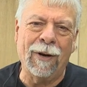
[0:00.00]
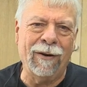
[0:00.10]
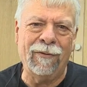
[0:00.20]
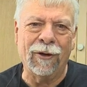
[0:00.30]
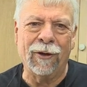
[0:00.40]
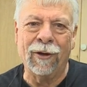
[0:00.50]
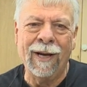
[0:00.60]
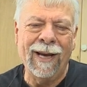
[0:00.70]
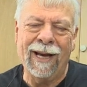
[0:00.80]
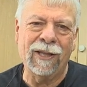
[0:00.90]
one of your
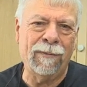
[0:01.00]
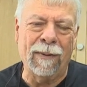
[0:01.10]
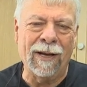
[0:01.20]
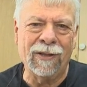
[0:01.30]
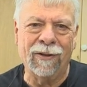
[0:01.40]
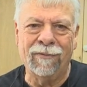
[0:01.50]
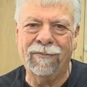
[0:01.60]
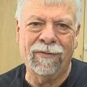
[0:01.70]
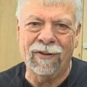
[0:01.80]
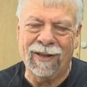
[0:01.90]
expensive
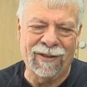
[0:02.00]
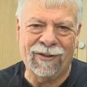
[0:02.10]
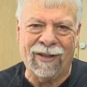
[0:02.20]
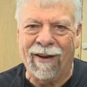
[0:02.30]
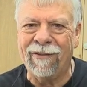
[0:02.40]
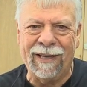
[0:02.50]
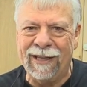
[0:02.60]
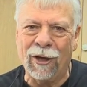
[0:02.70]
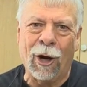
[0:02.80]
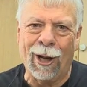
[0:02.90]
uh,
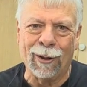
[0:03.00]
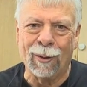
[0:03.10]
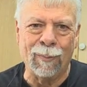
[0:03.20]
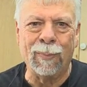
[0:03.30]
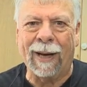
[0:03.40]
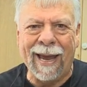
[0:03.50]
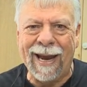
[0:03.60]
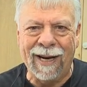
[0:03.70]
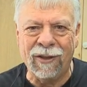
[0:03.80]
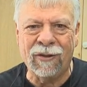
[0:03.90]
$70
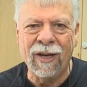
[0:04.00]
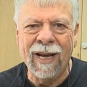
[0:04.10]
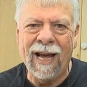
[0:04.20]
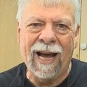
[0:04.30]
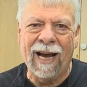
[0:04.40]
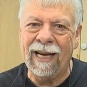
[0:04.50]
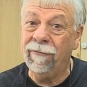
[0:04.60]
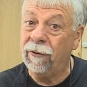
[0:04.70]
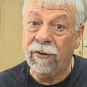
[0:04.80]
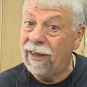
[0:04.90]
blades. Uh,
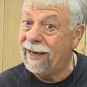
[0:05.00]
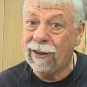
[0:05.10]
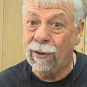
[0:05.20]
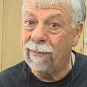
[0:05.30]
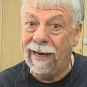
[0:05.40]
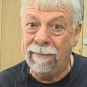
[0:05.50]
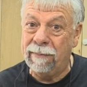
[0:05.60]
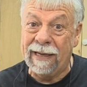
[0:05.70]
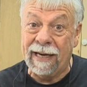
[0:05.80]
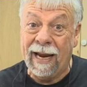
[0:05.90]
if you think there might
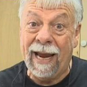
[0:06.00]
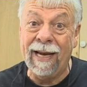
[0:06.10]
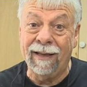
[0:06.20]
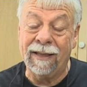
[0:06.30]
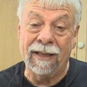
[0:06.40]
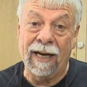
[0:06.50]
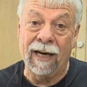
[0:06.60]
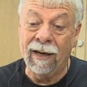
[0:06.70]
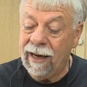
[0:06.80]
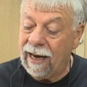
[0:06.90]
be a nail in
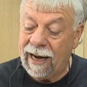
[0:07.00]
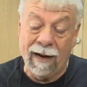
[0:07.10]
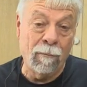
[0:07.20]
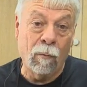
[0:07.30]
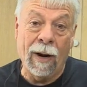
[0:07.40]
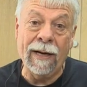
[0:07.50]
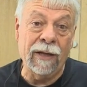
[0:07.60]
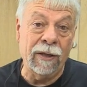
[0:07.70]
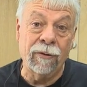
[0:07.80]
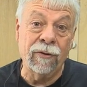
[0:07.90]
there, um, why
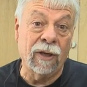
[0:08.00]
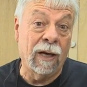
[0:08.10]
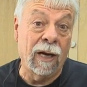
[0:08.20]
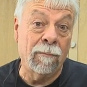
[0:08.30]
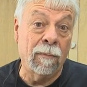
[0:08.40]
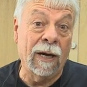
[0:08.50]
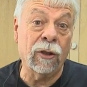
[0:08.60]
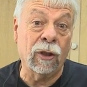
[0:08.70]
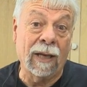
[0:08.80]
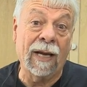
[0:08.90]
not use a, a
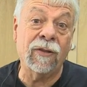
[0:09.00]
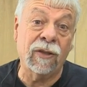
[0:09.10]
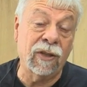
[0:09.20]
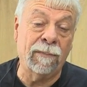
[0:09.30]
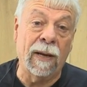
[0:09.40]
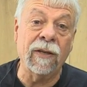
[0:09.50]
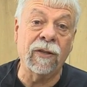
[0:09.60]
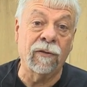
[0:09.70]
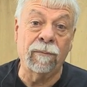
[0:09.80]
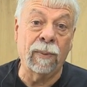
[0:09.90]
much less
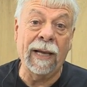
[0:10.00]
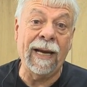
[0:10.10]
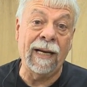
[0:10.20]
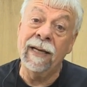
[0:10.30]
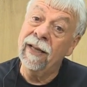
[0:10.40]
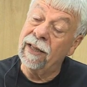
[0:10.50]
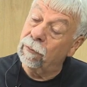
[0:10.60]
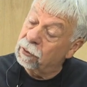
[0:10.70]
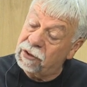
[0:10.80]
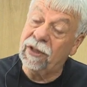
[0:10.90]
expensive blade? that
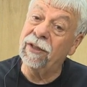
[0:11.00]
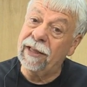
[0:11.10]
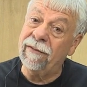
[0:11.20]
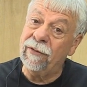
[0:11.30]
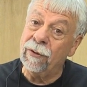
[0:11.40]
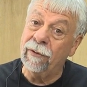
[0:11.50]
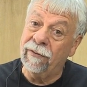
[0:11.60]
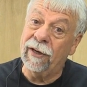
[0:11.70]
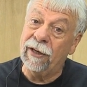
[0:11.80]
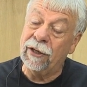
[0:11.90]
will still give you a
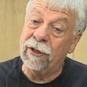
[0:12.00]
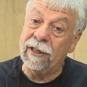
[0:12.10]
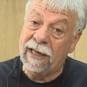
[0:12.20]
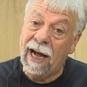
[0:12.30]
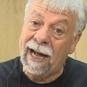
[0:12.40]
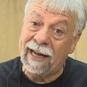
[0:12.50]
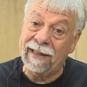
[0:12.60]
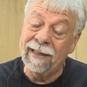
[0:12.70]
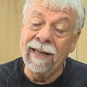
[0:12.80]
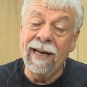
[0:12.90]
very good
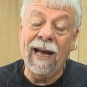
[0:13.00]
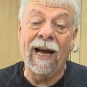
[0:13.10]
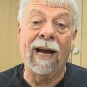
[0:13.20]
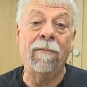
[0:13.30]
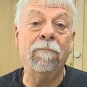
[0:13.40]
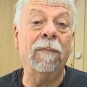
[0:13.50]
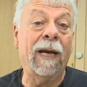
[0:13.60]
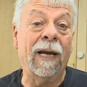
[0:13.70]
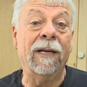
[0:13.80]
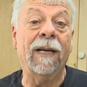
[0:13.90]
cut um,
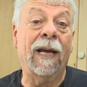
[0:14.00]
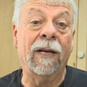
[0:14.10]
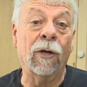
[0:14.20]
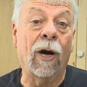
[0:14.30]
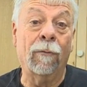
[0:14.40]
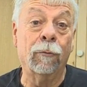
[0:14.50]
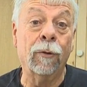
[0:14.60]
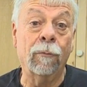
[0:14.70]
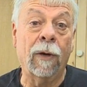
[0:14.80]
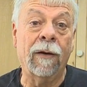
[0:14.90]
and, and not
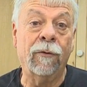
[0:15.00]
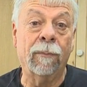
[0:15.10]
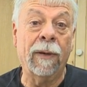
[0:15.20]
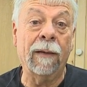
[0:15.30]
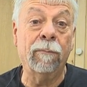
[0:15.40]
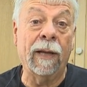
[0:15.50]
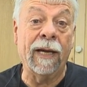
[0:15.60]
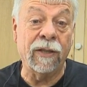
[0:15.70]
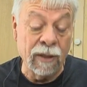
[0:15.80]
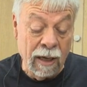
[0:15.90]
ruin one of your big
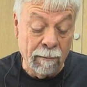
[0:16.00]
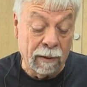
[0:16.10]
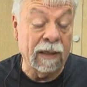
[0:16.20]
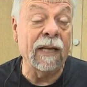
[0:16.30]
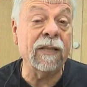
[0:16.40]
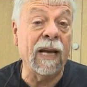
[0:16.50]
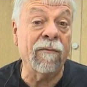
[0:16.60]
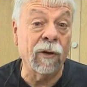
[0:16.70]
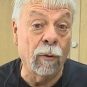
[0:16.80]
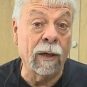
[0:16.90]
blades. But let's
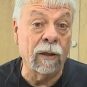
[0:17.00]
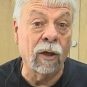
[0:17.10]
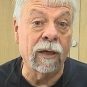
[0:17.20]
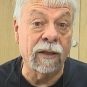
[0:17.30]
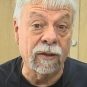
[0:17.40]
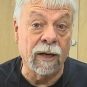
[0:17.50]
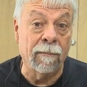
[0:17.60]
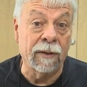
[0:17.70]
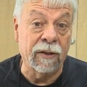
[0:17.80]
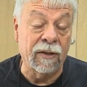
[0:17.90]
have a quick look at
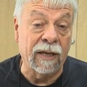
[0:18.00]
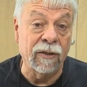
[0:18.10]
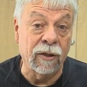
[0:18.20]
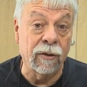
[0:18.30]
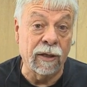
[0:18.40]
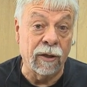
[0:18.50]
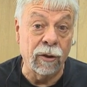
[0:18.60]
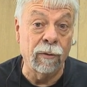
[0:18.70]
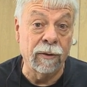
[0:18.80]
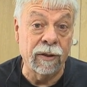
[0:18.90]
some of the things that you can
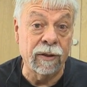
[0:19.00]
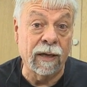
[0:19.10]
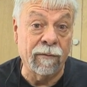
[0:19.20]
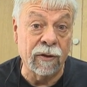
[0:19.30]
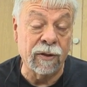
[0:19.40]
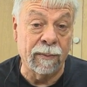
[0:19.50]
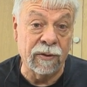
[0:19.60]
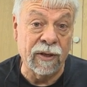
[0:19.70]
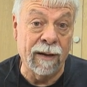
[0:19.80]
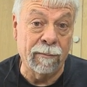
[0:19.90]
do with this. I've got some
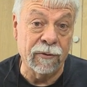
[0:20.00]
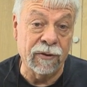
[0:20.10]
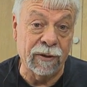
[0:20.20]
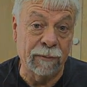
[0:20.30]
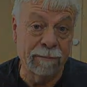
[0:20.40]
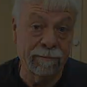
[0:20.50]
examples here.